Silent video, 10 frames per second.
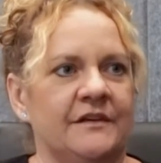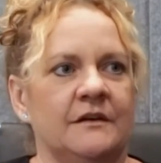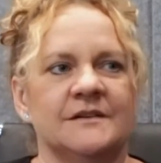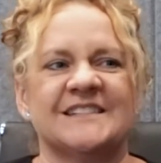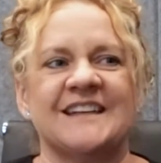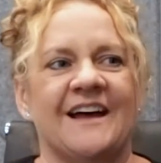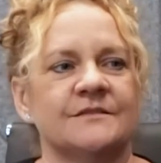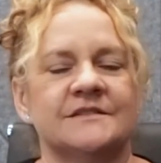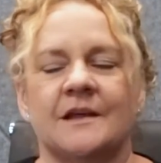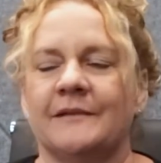it
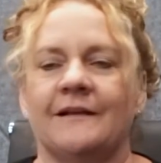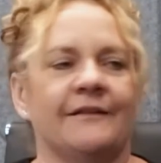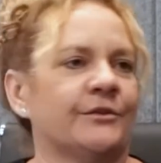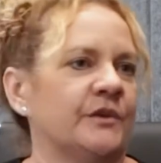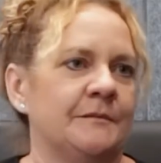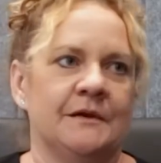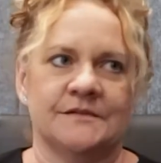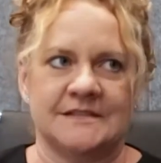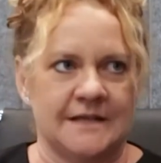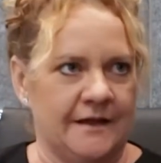starts with something like 3
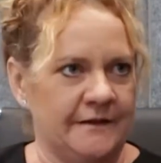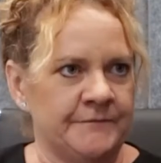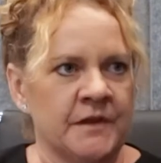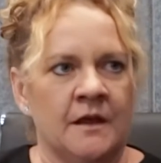meals a day.